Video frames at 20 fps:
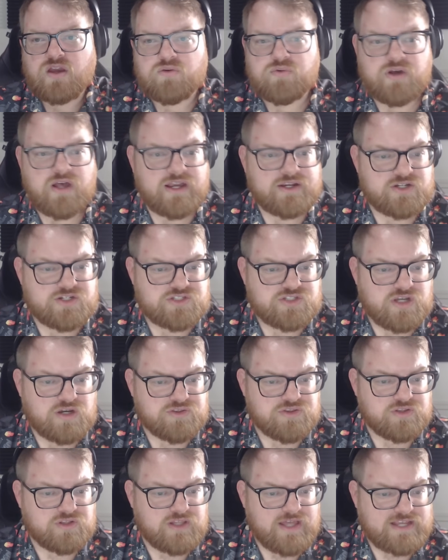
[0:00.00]
I can just go
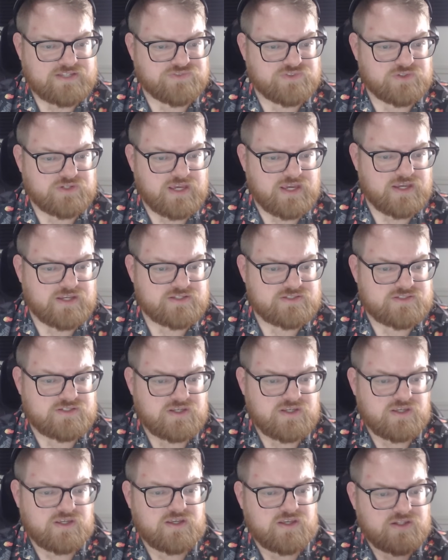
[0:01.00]
through the last few days.
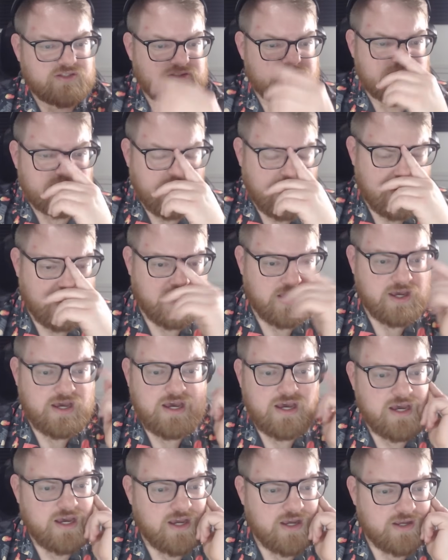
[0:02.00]

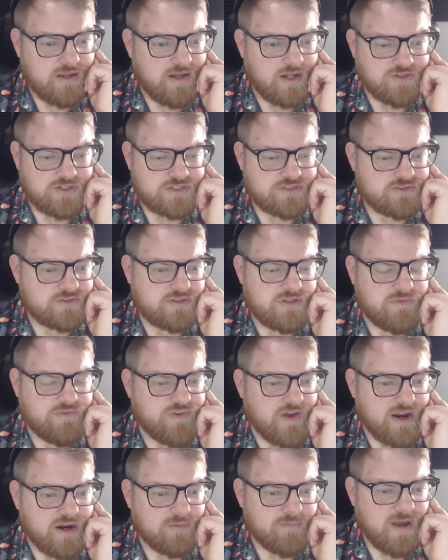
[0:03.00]
I'll just
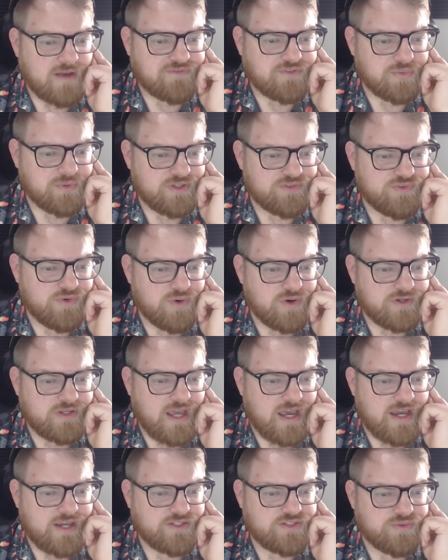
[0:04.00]
fire them off. 24,
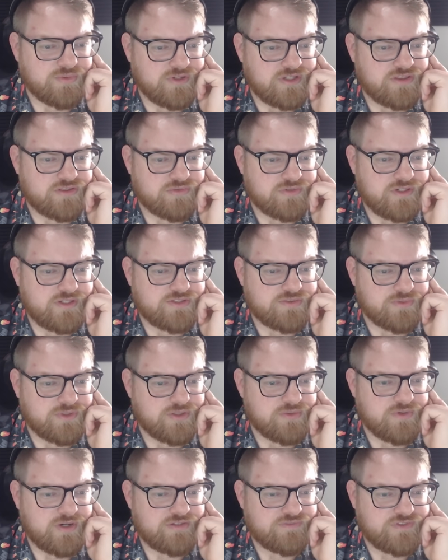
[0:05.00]
9, 23,
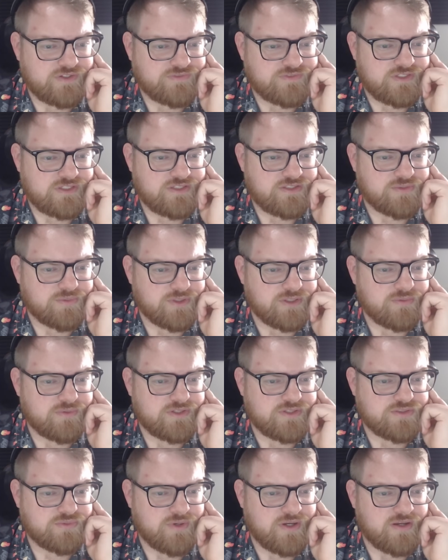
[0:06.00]
21, 15,
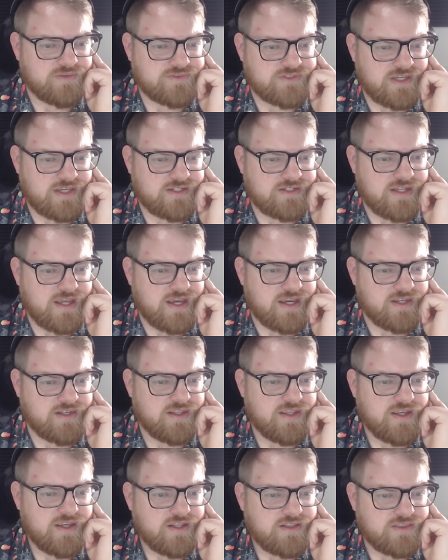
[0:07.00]
21, 12, 10, 9,
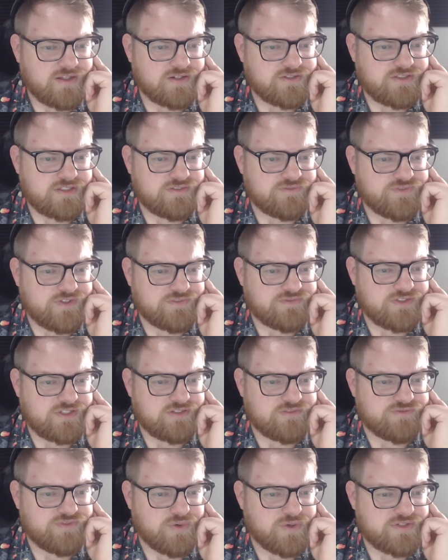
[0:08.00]
13,
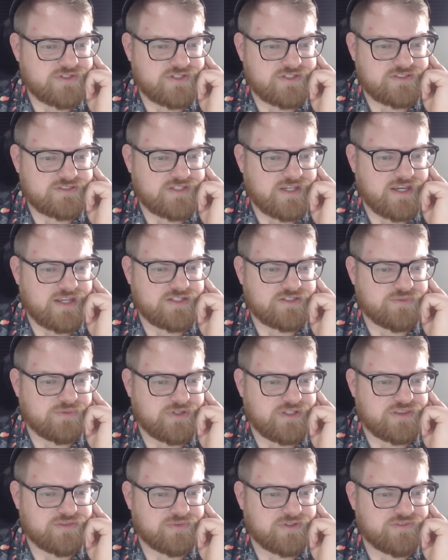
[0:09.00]
15, 14, 10,
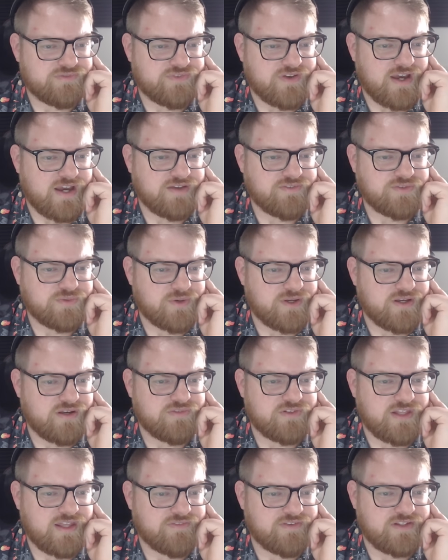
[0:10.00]
23, 5, 12,
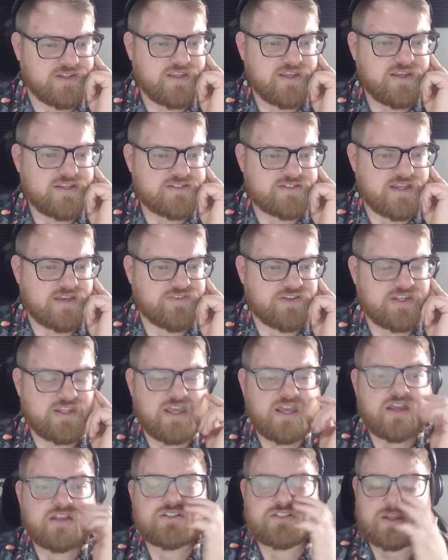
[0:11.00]
11, 7.
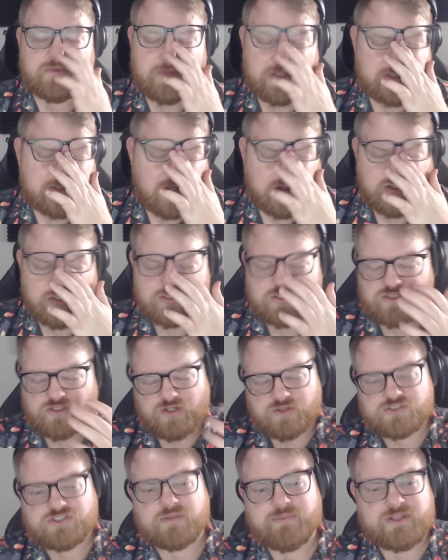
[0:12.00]
Some of
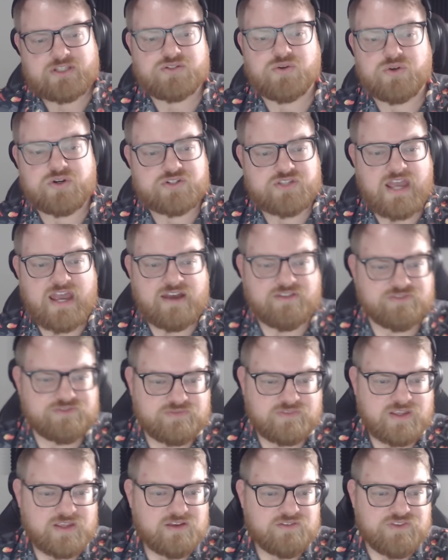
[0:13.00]
these orders have
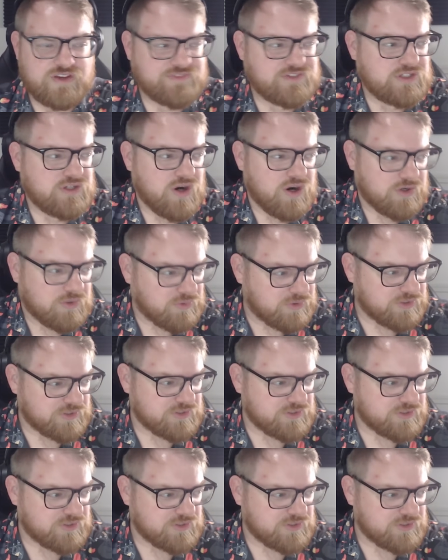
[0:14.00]
50 card orders.